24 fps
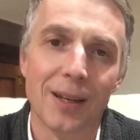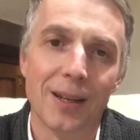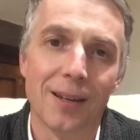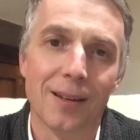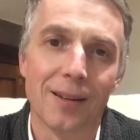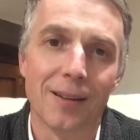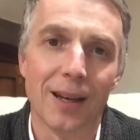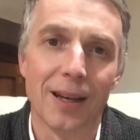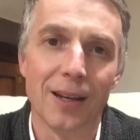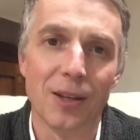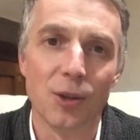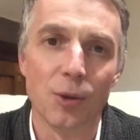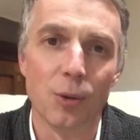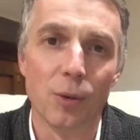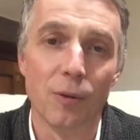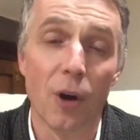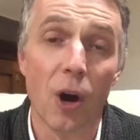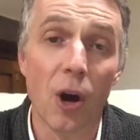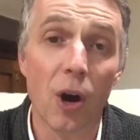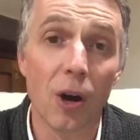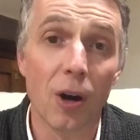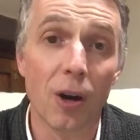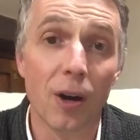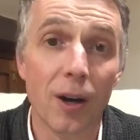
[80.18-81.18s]
that you have
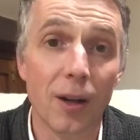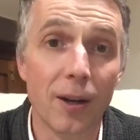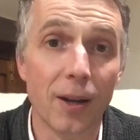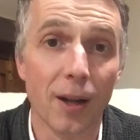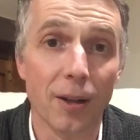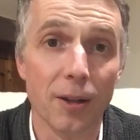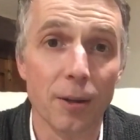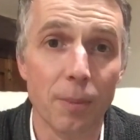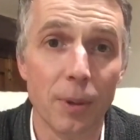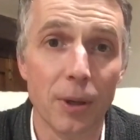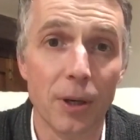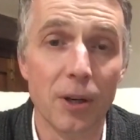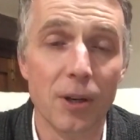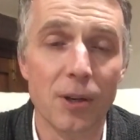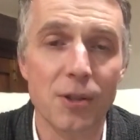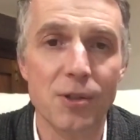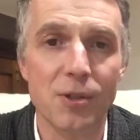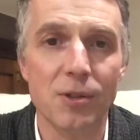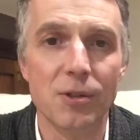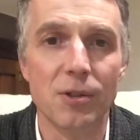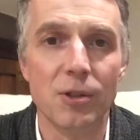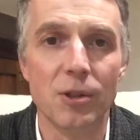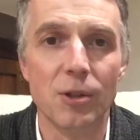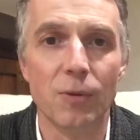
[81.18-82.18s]
hurt another
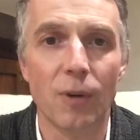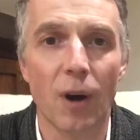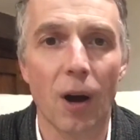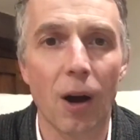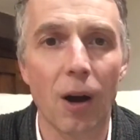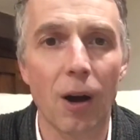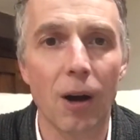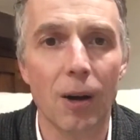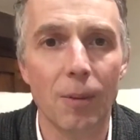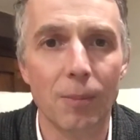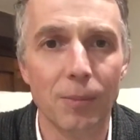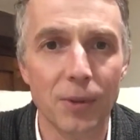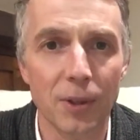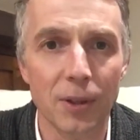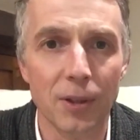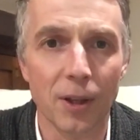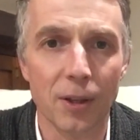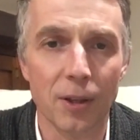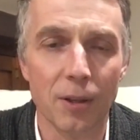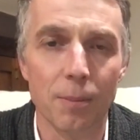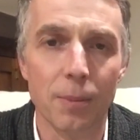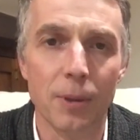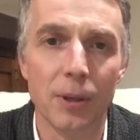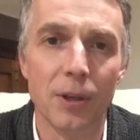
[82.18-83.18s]
person, you've harmed
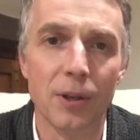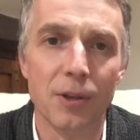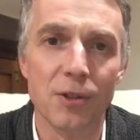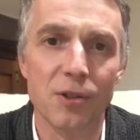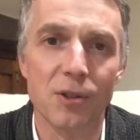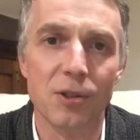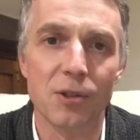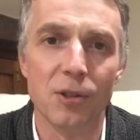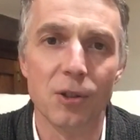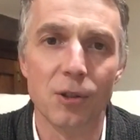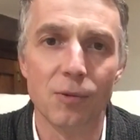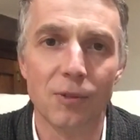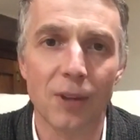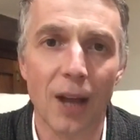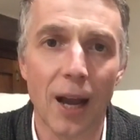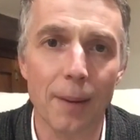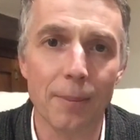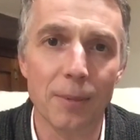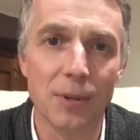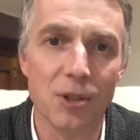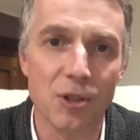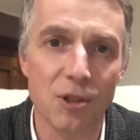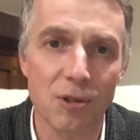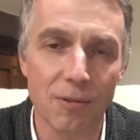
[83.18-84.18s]
another person, you've
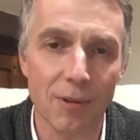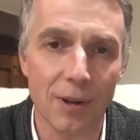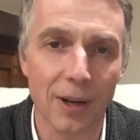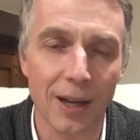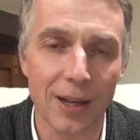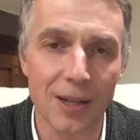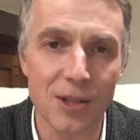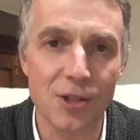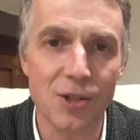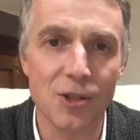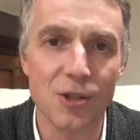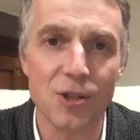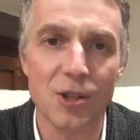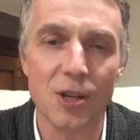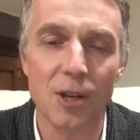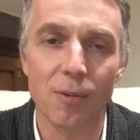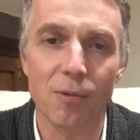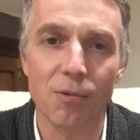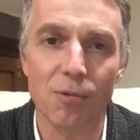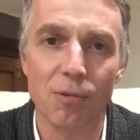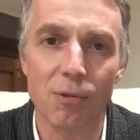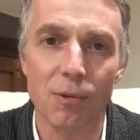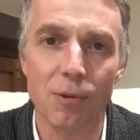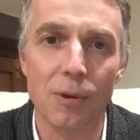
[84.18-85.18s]
damaged a relationship
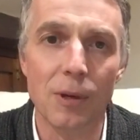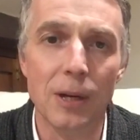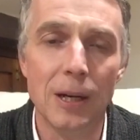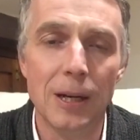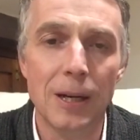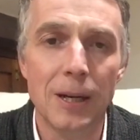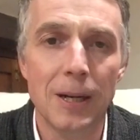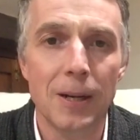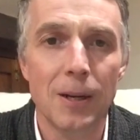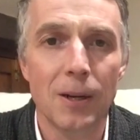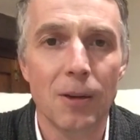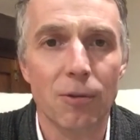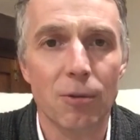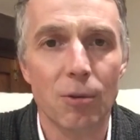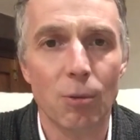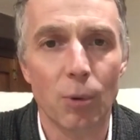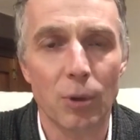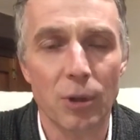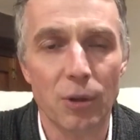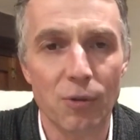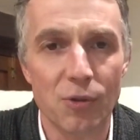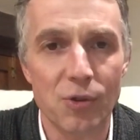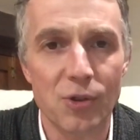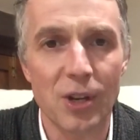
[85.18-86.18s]
through
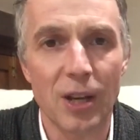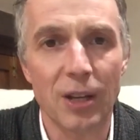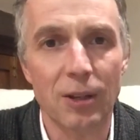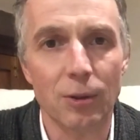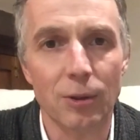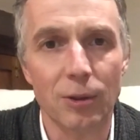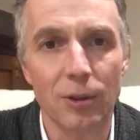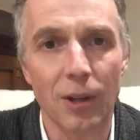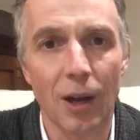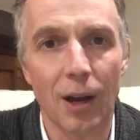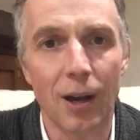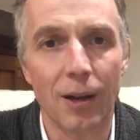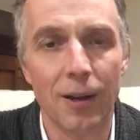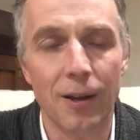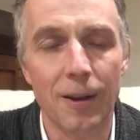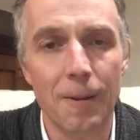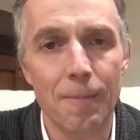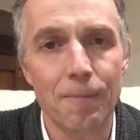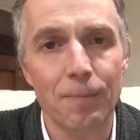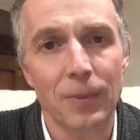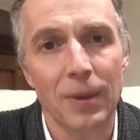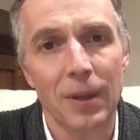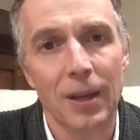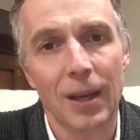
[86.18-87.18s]
what you said or done.
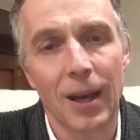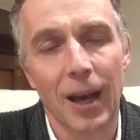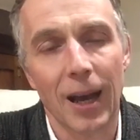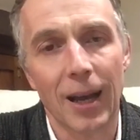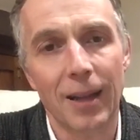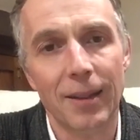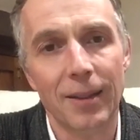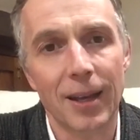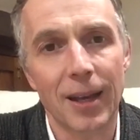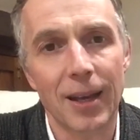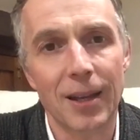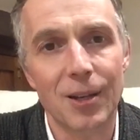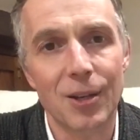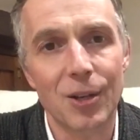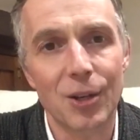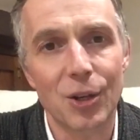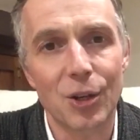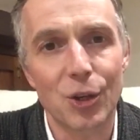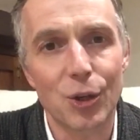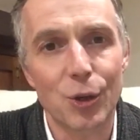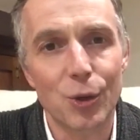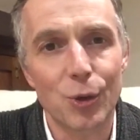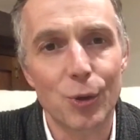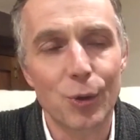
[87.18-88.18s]
And then
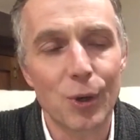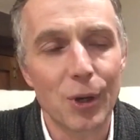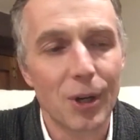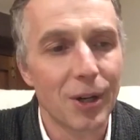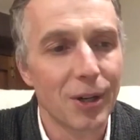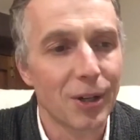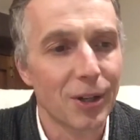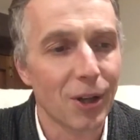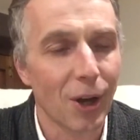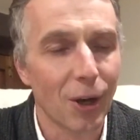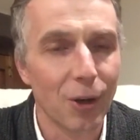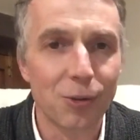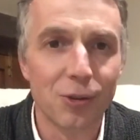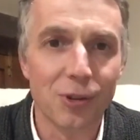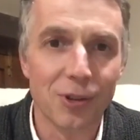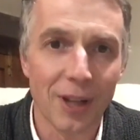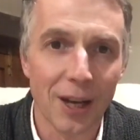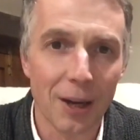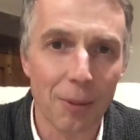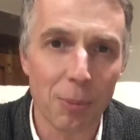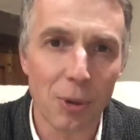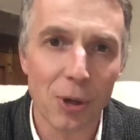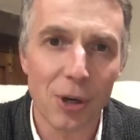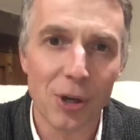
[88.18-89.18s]
you go to
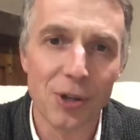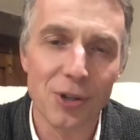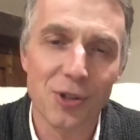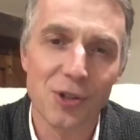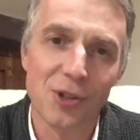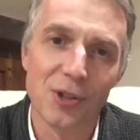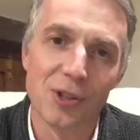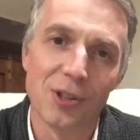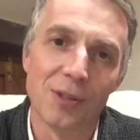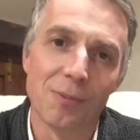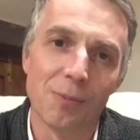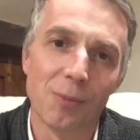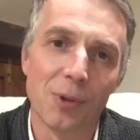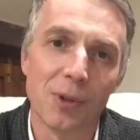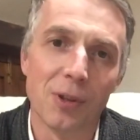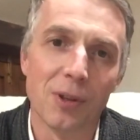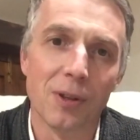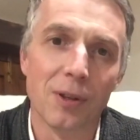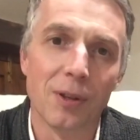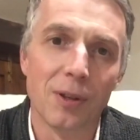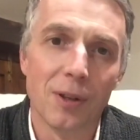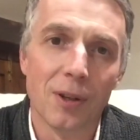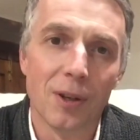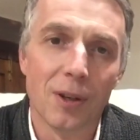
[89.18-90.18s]
that person with
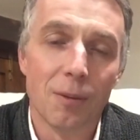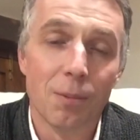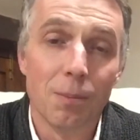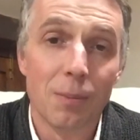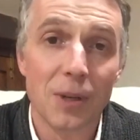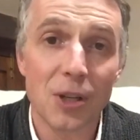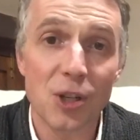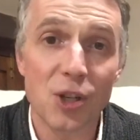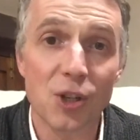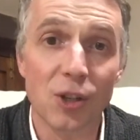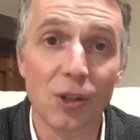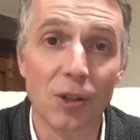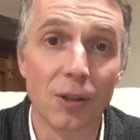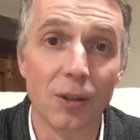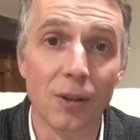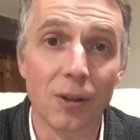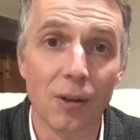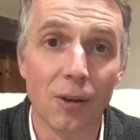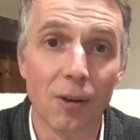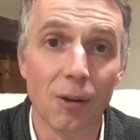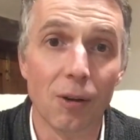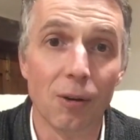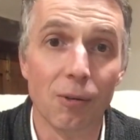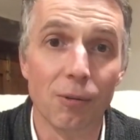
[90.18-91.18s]
an admission
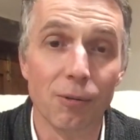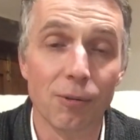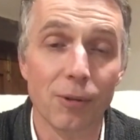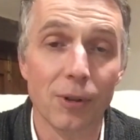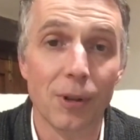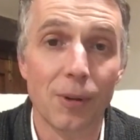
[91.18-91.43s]
of